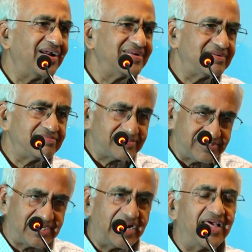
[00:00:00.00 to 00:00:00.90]
And
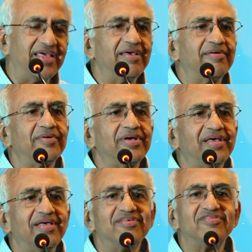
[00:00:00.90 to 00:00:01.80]
Chennai
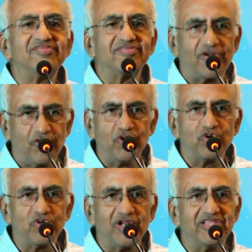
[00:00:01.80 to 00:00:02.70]
is
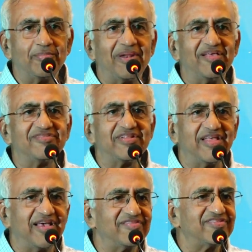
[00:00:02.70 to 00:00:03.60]
usually the place that
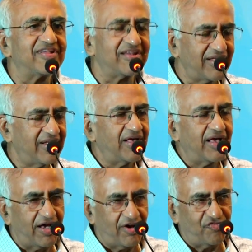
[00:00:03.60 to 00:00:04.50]
they consider
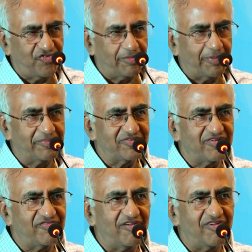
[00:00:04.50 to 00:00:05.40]
for the purpose
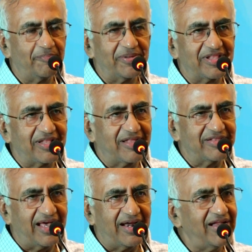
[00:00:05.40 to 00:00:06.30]
of developing
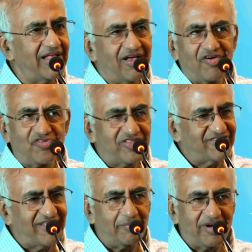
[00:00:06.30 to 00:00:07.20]
that, for the
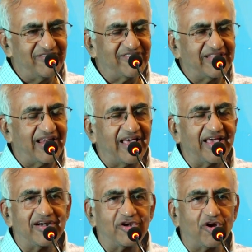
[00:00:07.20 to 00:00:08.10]
same reason that I
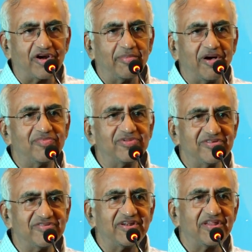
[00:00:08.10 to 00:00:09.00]
had talked about, which
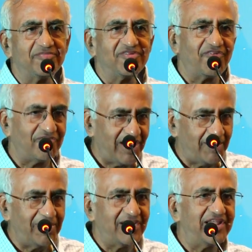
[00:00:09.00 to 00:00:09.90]
is in terms of
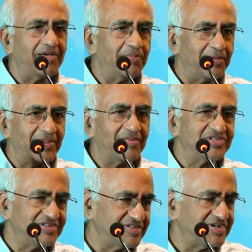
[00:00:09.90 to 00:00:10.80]
availability of people,
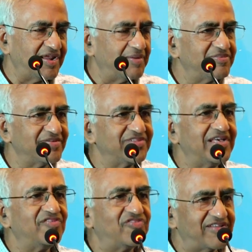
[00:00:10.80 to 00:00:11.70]
which is in terms of the
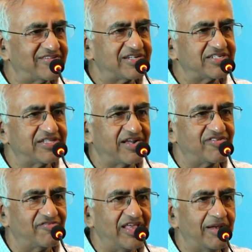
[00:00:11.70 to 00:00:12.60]
infrastructure that's
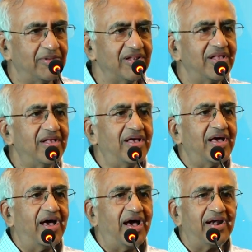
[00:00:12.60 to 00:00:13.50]
available.
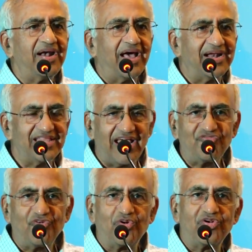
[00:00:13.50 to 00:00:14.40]
And
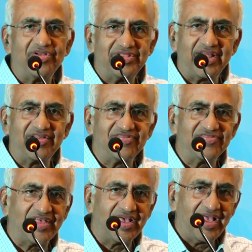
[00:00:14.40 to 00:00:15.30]
therefore, there
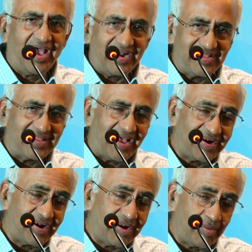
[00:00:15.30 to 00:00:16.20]
is,
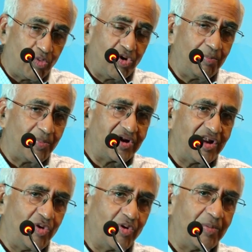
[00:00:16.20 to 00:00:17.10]
more
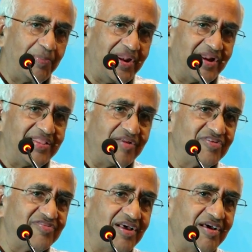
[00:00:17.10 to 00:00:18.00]
importantly, over a period, there
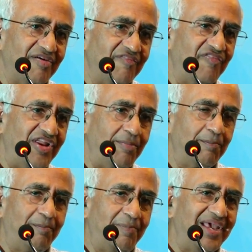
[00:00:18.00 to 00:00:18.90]
was a very
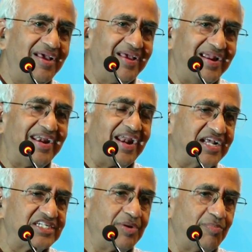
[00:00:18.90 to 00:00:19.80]
big
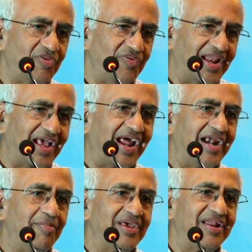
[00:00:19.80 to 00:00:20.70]
interaction between
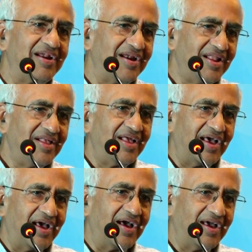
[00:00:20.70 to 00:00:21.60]
academic and
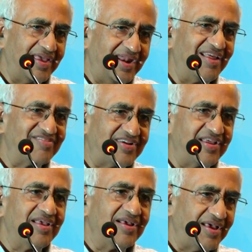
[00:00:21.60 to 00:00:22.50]
industry
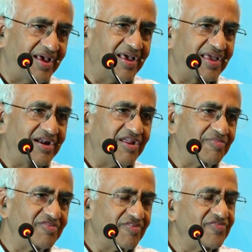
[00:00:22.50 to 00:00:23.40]
in
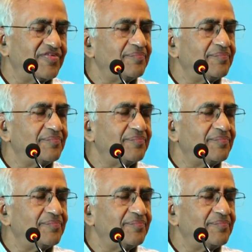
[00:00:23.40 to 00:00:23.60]
terms of.